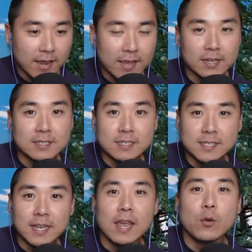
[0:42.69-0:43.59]
and
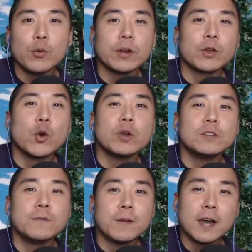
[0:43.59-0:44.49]
today we are going
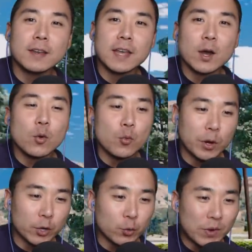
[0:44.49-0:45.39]
to find out
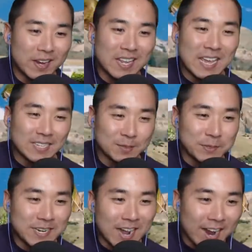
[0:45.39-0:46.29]
where Granny has
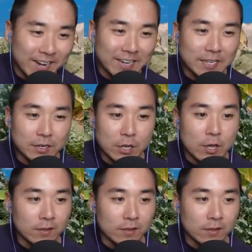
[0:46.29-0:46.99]
been hiding.